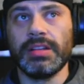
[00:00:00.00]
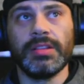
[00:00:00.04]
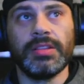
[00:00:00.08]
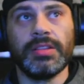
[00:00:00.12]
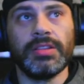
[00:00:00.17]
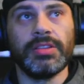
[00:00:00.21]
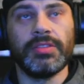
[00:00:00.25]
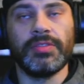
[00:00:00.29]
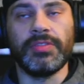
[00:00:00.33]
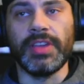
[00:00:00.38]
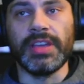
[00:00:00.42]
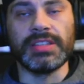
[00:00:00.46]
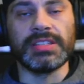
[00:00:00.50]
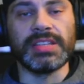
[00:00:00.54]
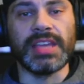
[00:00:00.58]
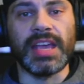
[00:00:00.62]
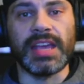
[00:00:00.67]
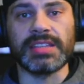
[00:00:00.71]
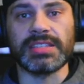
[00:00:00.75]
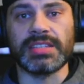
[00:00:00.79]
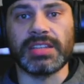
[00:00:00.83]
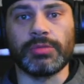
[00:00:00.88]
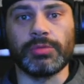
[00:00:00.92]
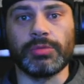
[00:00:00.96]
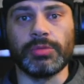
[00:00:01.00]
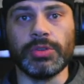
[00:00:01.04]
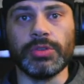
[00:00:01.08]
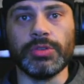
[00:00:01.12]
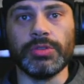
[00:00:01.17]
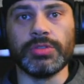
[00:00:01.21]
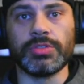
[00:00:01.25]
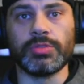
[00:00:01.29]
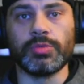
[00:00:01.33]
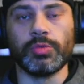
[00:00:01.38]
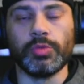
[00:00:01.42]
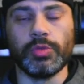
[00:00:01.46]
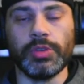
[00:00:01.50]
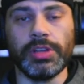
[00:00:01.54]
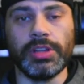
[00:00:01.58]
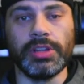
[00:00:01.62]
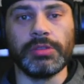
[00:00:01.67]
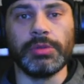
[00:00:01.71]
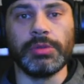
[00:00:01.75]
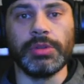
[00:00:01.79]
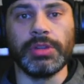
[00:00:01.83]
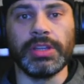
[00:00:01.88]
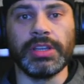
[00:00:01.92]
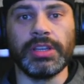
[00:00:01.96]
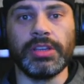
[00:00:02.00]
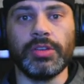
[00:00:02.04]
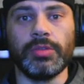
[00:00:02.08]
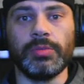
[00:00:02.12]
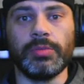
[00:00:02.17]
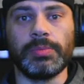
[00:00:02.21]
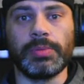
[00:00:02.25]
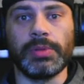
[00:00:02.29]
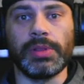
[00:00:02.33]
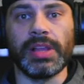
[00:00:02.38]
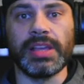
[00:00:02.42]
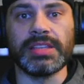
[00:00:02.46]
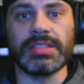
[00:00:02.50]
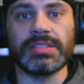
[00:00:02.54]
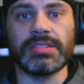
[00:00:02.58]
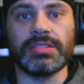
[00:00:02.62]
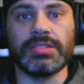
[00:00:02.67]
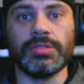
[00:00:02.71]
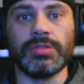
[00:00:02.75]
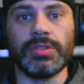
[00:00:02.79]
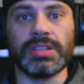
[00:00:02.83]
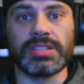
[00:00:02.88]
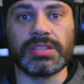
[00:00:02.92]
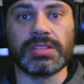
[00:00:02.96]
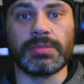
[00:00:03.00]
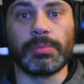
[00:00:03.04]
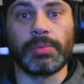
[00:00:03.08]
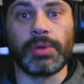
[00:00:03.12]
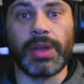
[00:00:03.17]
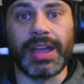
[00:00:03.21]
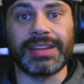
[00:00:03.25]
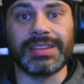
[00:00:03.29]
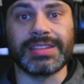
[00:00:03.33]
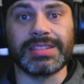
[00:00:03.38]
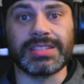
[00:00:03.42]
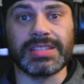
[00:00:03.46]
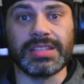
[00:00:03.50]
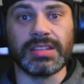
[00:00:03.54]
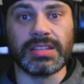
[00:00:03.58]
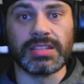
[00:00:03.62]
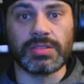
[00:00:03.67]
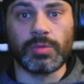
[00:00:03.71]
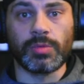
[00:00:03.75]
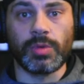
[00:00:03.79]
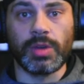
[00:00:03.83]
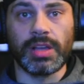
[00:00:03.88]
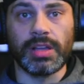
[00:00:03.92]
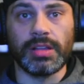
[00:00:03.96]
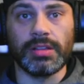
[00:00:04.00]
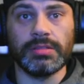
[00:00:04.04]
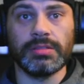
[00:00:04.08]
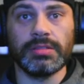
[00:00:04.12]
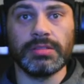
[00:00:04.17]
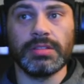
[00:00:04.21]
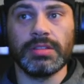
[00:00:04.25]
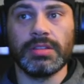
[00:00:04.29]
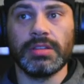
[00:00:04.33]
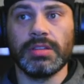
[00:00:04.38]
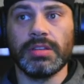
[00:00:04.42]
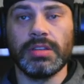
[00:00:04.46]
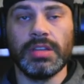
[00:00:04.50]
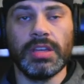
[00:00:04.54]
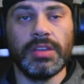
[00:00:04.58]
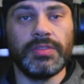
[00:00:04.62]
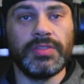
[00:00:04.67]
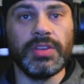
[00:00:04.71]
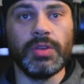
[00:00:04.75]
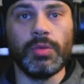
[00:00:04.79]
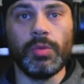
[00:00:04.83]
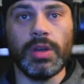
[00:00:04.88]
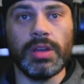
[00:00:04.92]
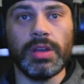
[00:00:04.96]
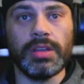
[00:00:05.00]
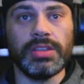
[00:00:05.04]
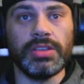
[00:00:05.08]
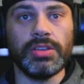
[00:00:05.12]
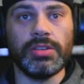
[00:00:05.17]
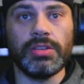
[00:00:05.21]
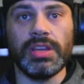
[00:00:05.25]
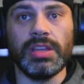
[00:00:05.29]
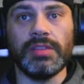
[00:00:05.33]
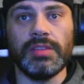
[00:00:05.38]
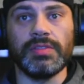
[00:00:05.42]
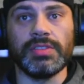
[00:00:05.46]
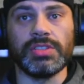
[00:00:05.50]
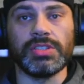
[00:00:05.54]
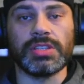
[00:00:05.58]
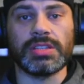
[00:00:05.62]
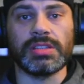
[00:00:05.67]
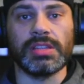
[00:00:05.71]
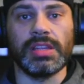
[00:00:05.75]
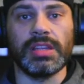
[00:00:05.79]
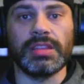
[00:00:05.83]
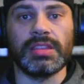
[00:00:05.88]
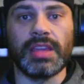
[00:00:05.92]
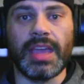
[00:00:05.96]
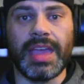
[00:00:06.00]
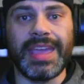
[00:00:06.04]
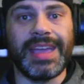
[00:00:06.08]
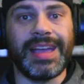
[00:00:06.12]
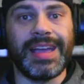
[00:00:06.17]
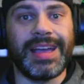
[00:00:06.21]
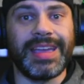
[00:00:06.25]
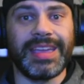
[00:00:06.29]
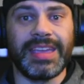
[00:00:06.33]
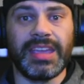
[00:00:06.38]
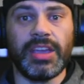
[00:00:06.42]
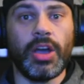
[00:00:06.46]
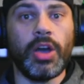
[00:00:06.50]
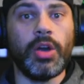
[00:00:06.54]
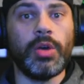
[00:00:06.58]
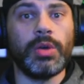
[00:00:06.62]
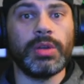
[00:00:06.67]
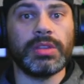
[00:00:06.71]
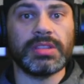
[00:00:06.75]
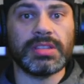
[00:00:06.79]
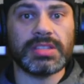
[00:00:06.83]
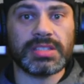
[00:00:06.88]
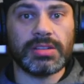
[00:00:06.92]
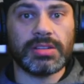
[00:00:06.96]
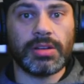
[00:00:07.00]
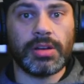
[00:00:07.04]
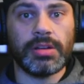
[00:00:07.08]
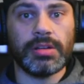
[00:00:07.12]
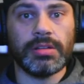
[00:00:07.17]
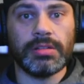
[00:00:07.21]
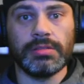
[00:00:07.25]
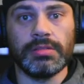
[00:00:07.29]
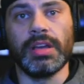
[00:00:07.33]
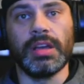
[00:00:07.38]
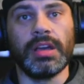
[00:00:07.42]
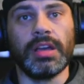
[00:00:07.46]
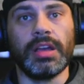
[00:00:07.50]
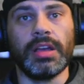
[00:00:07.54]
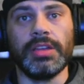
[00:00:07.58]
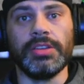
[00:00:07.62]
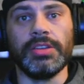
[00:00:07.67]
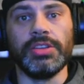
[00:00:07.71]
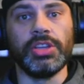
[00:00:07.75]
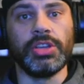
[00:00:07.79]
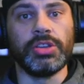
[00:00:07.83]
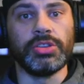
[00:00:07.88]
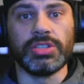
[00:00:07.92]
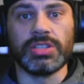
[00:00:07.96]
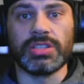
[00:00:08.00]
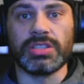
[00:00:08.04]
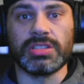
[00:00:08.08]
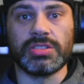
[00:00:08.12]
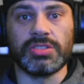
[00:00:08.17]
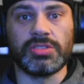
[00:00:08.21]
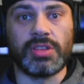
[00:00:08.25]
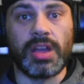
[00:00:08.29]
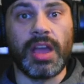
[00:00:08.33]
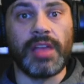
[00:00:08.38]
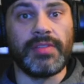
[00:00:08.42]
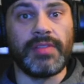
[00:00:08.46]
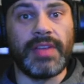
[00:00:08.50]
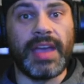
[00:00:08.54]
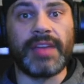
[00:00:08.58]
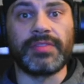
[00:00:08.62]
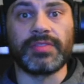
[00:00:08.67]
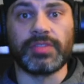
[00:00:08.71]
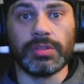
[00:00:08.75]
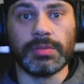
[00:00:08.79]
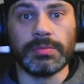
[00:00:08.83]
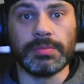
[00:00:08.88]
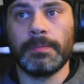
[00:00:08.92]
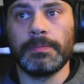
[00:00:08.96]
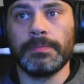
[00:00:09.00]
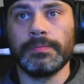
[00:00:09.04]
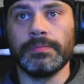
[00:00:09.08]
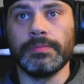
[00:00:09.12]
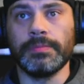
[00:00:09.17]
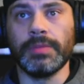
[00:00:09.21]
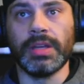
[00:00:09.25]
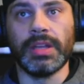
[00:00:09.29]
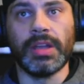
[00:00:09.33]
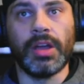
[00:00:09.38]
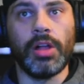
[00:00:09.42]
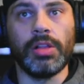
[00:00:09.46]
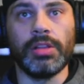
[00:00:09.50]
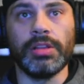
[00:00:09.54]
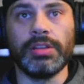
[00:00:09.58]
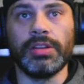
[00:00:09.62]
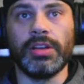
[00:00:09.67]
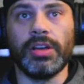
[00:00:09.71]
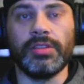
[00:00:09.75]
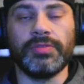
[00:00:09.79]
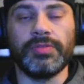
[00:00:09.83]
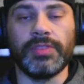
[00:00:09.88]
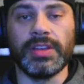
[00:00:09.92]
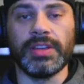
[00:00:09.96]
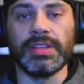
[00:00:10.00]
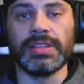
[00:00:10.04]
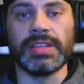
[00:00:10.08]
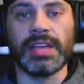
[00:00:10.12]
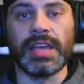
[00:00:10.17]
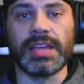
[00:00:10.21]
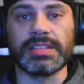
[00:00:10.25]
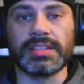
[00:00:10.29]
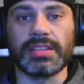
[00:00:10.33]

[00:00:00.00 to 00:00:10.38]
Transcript: fantastic route. It's a really, really good place to get some practice in as well. If you want, you could even just let the AI go at the start and you could just drive after it. But all in all, fantastic